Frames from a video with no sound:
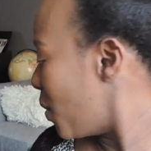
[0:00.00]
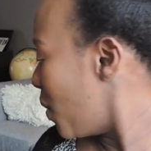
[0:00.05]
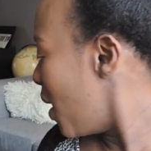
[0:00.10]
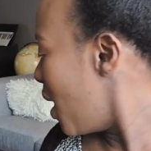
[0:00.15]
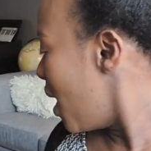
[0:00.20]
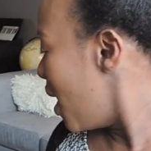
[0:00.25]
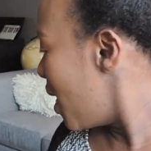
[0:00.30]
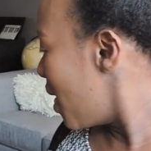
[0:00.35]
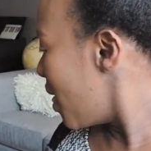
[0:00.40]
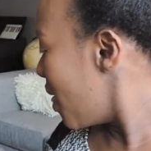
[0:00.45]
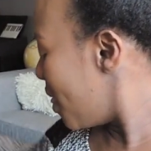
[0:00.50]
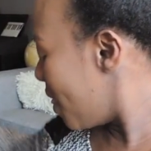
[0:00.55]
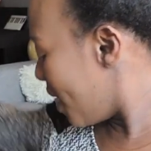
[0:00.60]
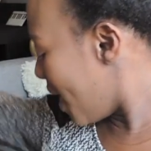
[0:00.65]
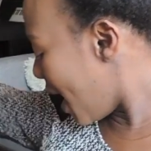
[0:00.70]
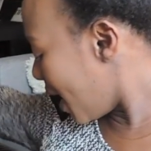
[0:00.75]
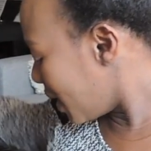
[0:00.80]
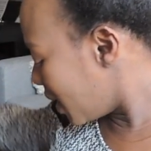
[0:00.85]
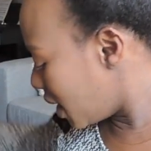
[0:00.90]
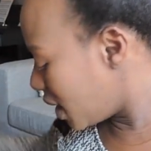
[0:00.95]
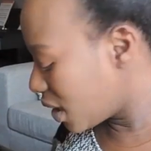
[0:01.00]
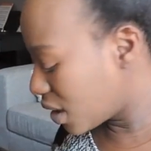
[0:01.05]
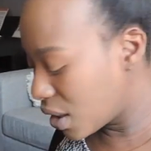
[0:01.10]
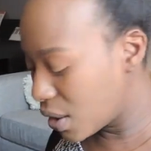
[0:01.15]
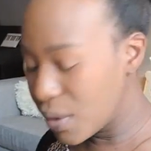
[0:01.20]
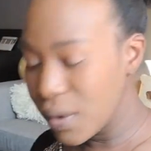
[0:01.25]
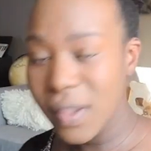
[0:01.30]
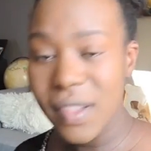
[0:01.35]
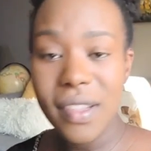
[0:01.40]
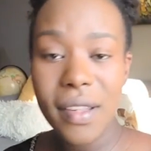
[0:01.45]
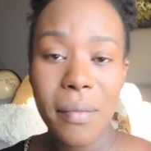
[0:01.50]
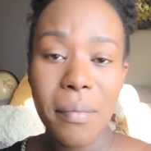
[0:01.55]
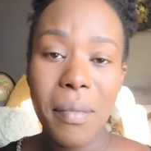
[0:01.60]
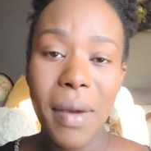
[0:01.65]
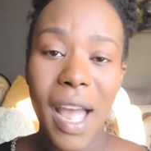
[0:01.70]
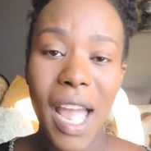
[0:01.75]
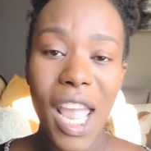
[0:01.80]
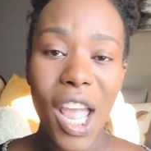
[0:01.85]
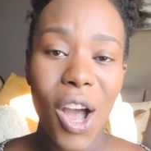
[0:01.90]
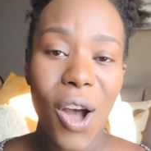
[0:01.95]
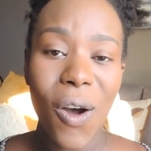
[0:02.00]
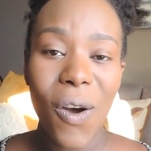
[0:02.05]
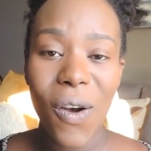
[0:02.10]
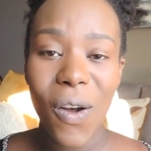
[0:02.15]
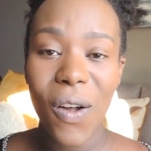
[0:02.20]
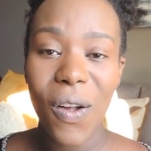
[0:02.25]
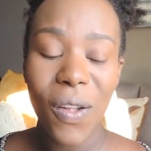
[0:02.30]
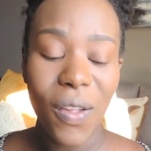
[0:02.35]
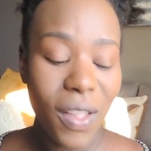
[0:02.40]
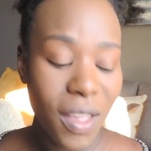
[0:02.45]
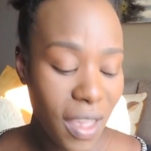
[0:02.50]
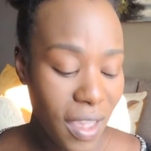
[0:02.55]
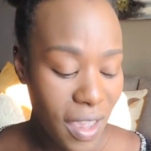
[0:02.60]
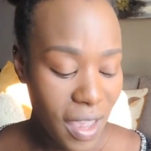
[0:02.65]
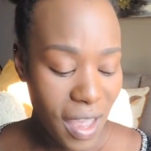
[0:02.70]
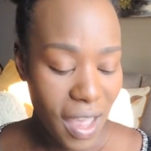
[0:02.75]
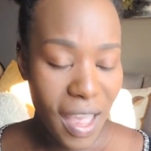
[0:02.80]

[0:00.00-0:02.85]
So that concludes my haul.